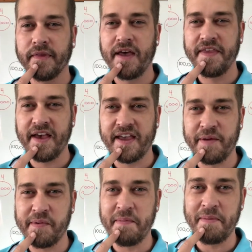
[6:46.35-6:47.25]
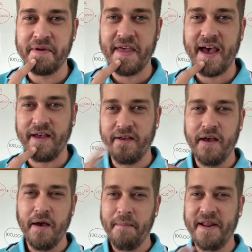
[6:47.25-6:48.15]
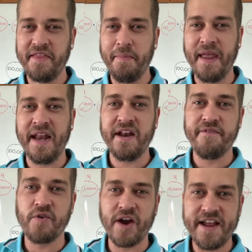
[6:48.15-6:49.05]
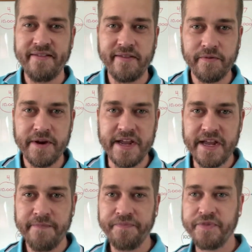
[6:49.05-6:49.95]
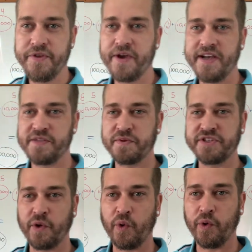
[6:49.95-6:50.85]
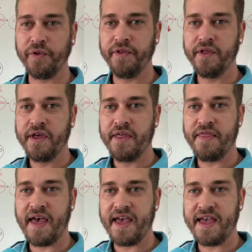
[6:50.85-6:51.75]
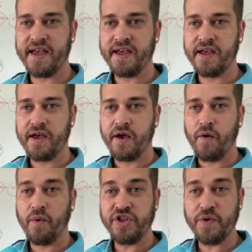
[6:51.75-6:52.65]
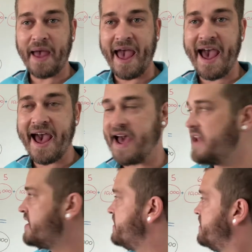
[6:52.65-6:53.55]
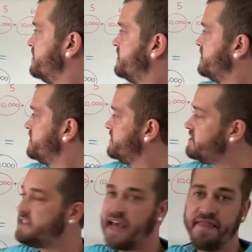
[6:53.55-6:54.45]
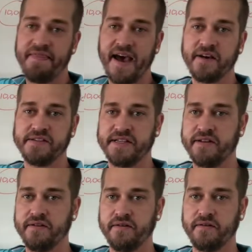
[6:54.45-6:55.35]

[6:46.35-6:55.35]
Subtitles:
I think I can remember that. But at the beginning of grade 3, you guys were told that when you add 10,000